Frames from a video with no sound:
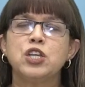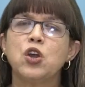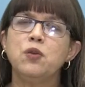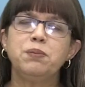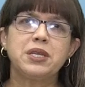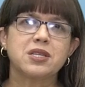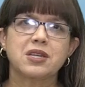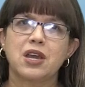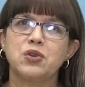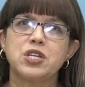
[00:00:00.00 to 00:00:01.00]
Don't be
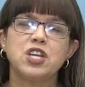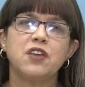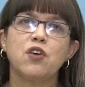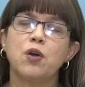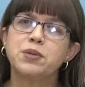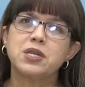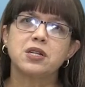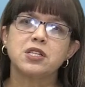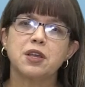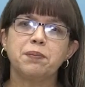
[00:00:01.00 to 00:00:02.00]
discouraged if
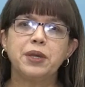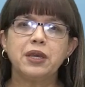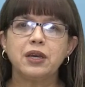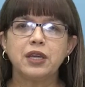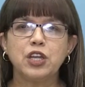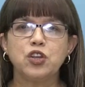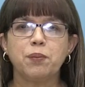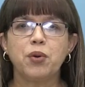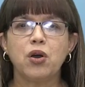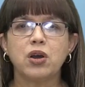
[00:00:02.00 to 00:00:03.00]
obstacles appear in
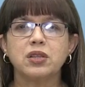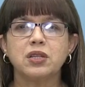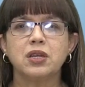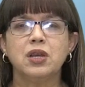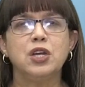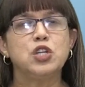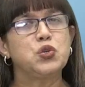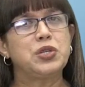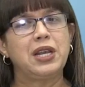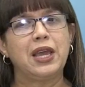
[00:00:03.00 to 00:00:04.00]
your path
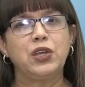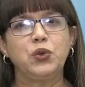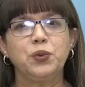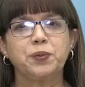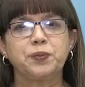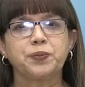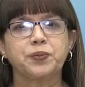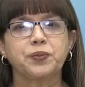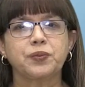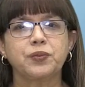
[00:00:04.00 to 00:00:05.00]
to delay you,
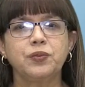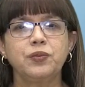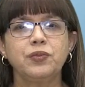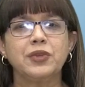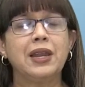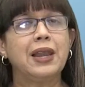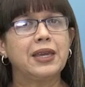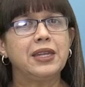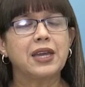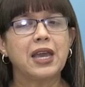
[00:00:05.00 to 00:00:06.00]

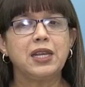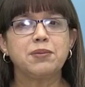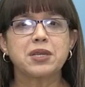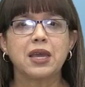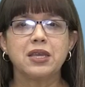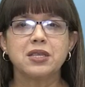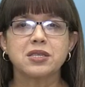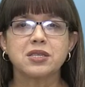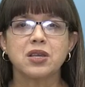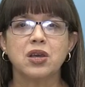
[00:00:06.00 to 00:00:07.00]
like in Caleb's
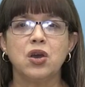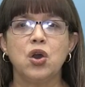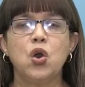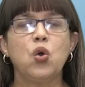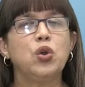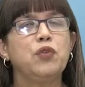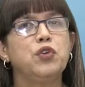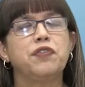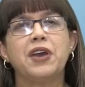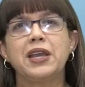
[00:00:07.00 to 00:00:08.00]
case, or if
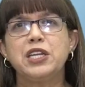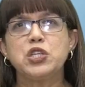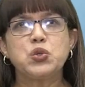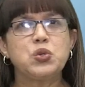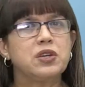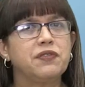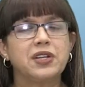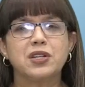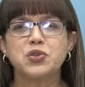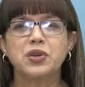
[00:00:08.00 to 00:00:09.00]
you find it too
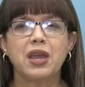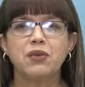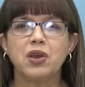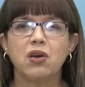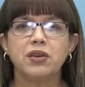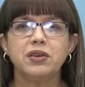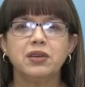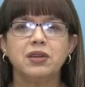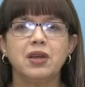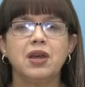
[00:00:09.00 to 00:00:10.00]
difficult to carry on.
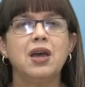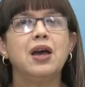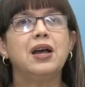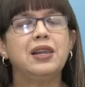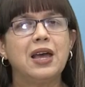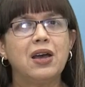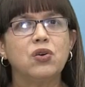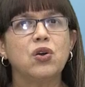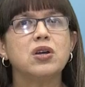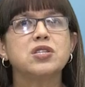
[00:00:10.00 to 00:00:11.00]

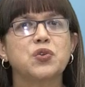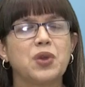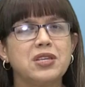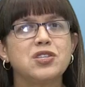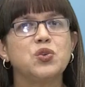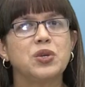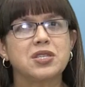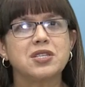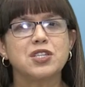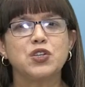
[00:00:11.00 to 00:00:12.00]
Allow God's grace to
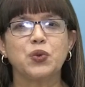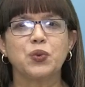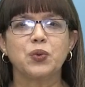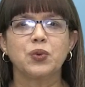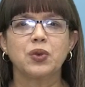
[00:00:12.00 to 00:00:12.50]
assist you.